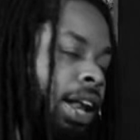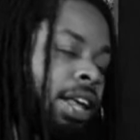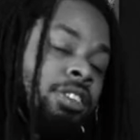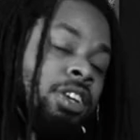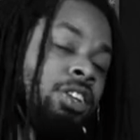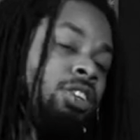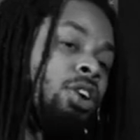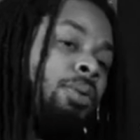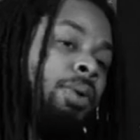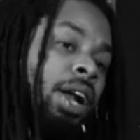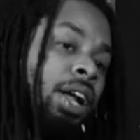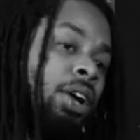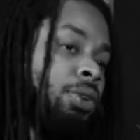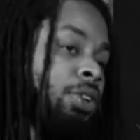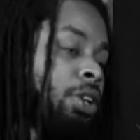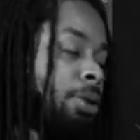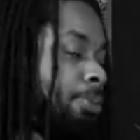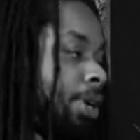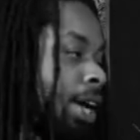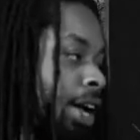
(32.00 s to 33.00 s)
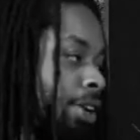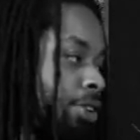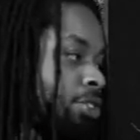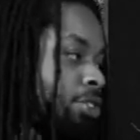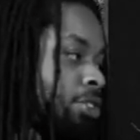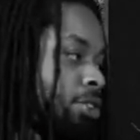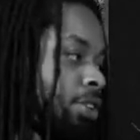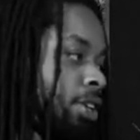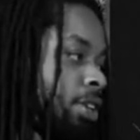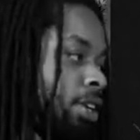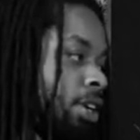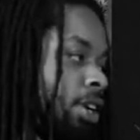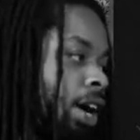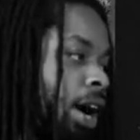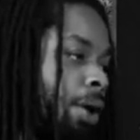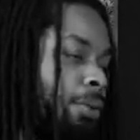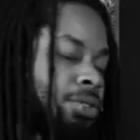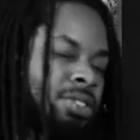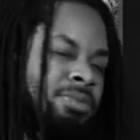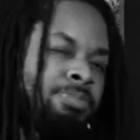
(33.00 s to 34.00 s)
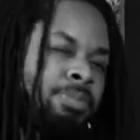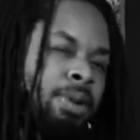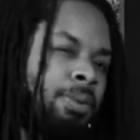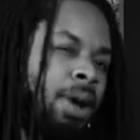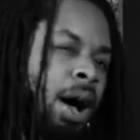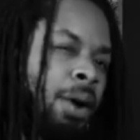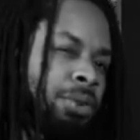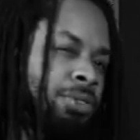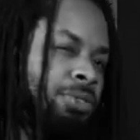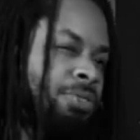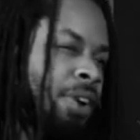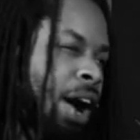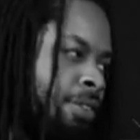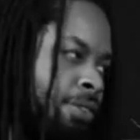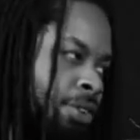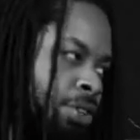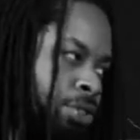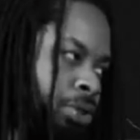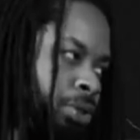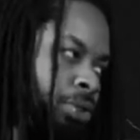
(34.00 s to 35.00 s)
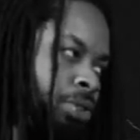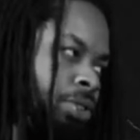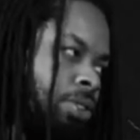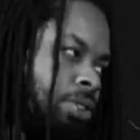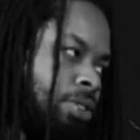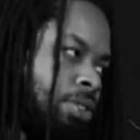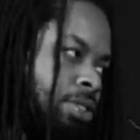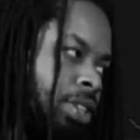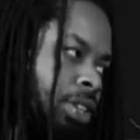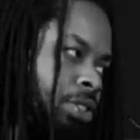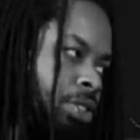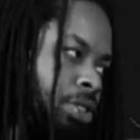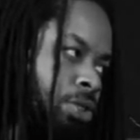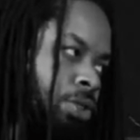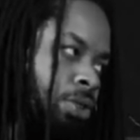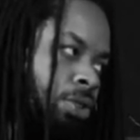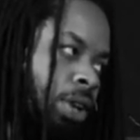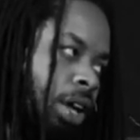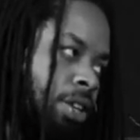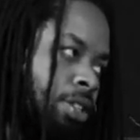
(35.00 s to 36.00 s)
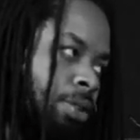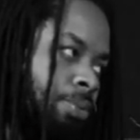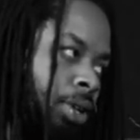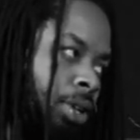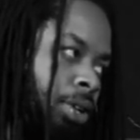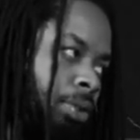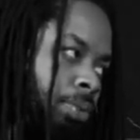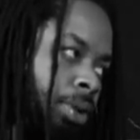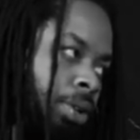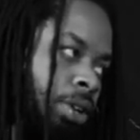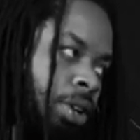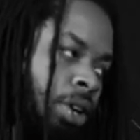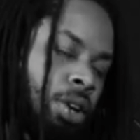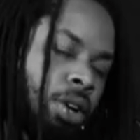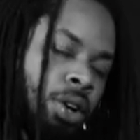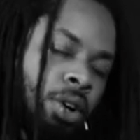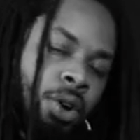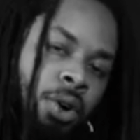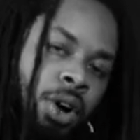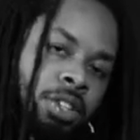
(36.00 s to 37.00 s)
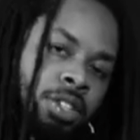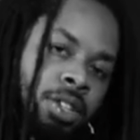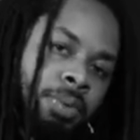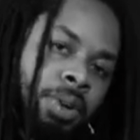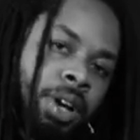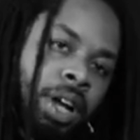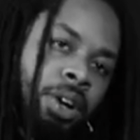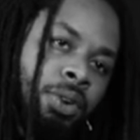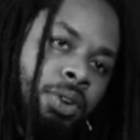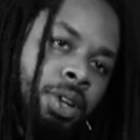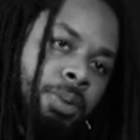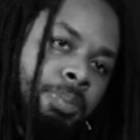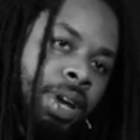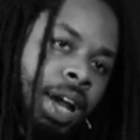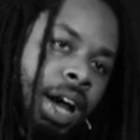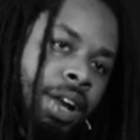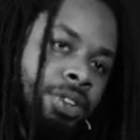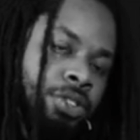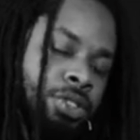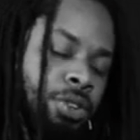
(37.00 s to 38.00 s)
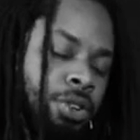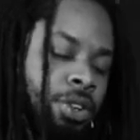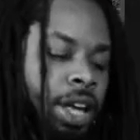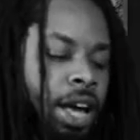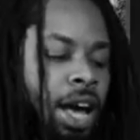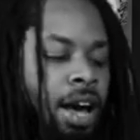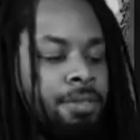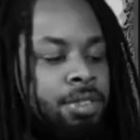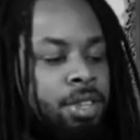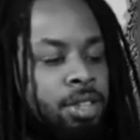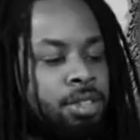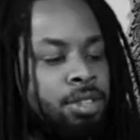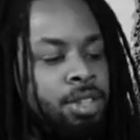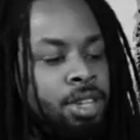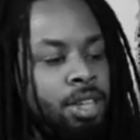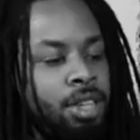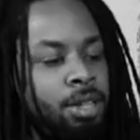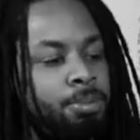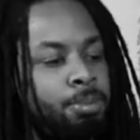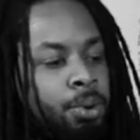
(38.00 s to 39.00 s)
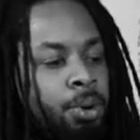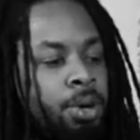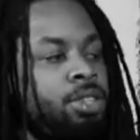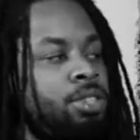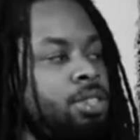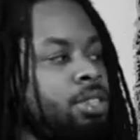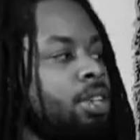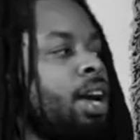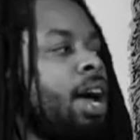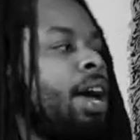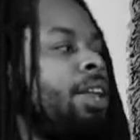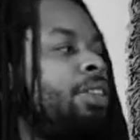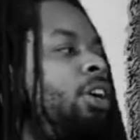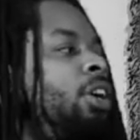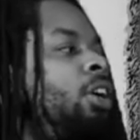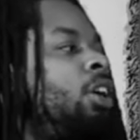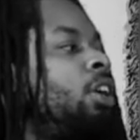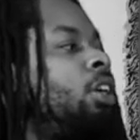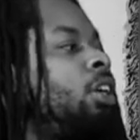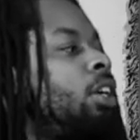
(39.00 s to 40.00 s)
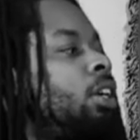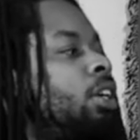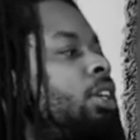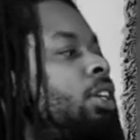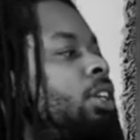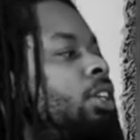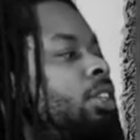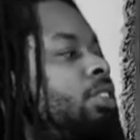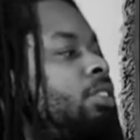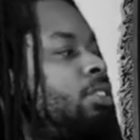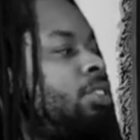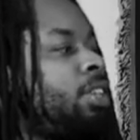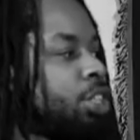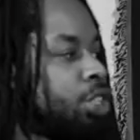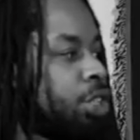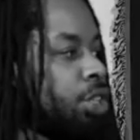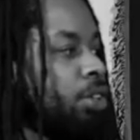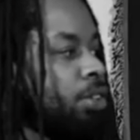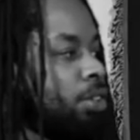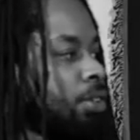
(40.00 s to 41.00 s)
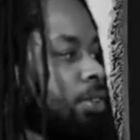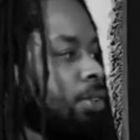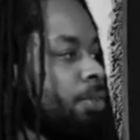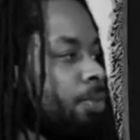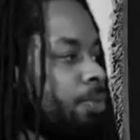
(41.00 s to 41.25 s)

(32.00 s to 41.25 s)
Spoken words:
And I said, yo, when I go in the piano store, I was 5 years old, 6 years old. I said, when I go in the piano store, they have these keyboards and they're digital.